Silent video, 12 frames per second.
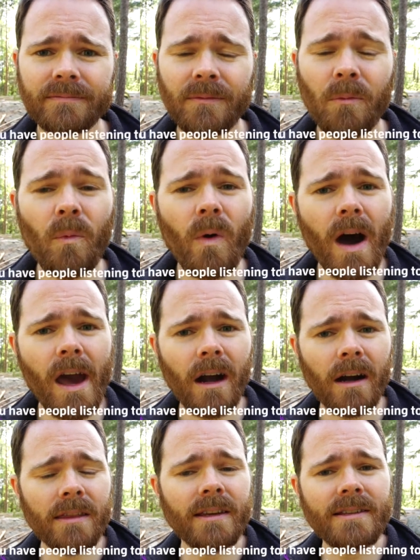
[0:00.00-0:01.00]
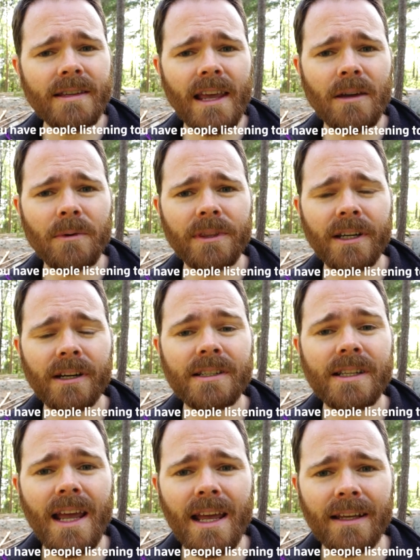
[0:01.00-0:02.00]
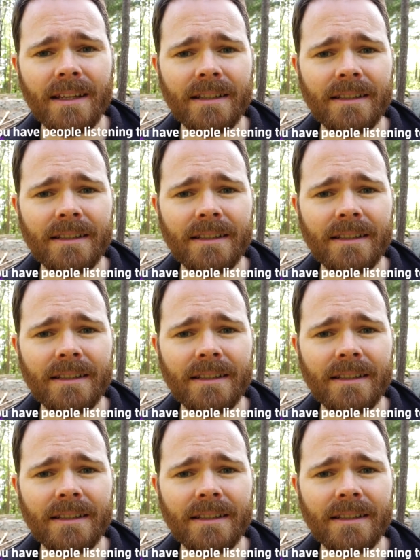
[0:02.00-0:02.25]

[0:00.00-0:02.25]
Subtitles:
why are they saying what they're saying?